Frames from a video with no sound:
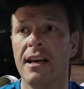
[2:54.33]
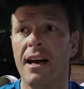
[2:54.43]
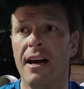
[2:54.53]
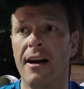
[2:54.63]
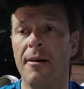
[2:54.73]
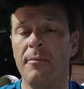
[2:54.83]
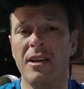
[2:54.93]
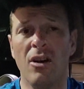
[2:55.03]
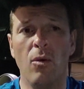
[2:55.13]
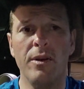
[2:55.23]

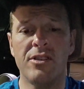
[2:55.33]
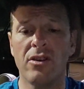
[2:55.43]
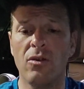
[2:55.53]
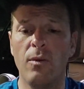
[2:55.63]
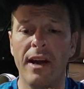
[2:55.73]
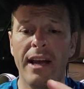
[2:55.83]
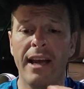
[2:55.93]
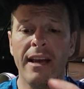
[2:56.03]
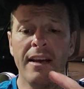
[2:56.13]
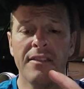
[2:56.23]
You know, we took
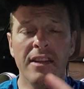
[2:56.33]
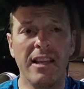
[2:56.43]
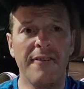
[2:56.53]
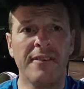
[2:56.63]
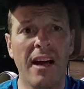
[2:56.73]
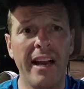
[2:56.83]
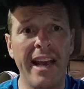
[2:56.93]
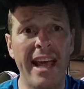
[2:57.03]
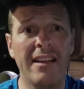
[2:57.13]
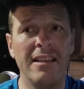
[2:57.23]
away the left hind
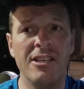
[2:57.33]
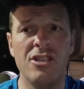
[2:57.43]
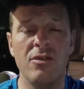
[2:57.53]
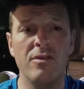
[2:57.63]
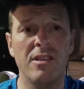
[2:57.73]
ankle issue.